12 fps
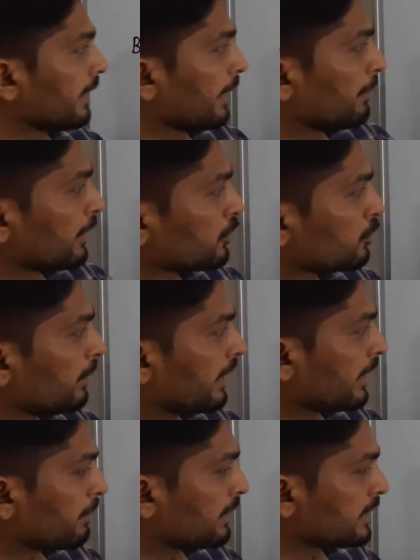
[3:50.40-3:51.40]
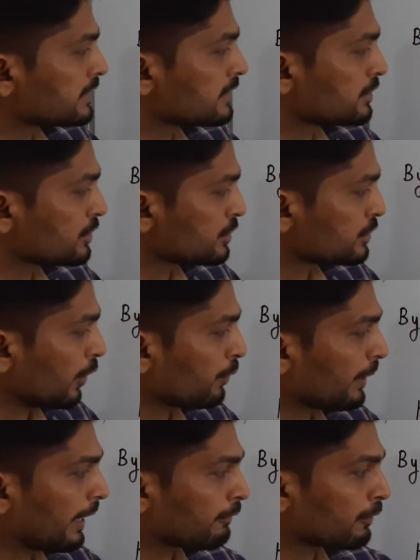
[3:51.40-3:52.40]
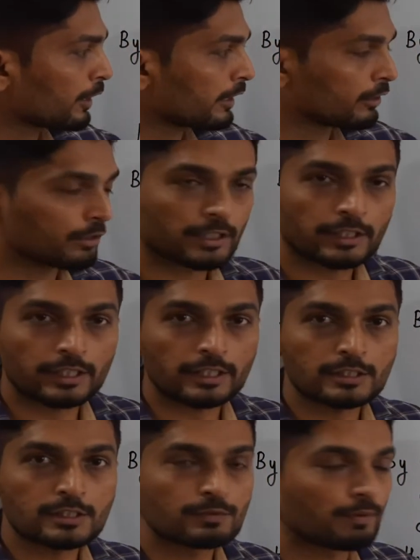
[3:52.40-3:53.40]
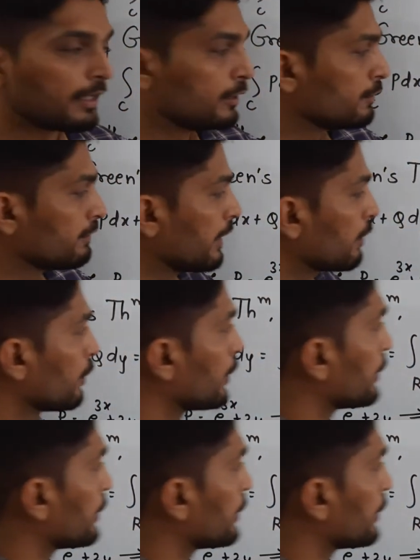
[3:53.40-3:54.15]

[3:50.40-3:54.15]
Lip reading: Dabba Q by dabba X, just now we have calculated and its value, we have